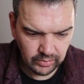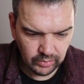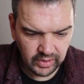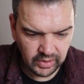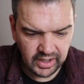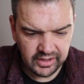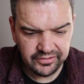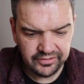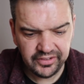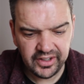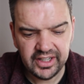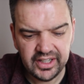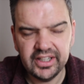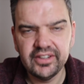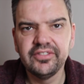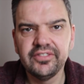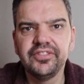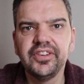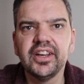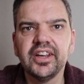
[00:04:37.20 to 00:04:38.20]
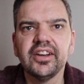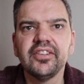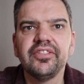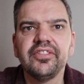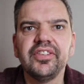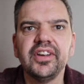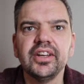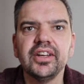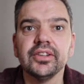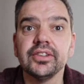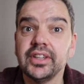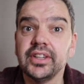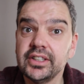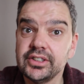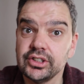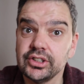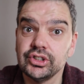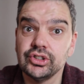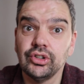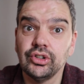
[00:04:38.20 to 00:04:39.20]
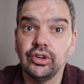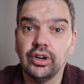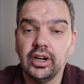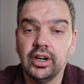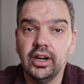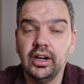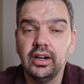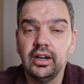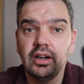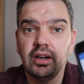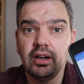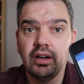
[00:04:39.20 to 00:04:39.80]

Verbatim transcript: Wi-Fi configure failed. There's a shocker.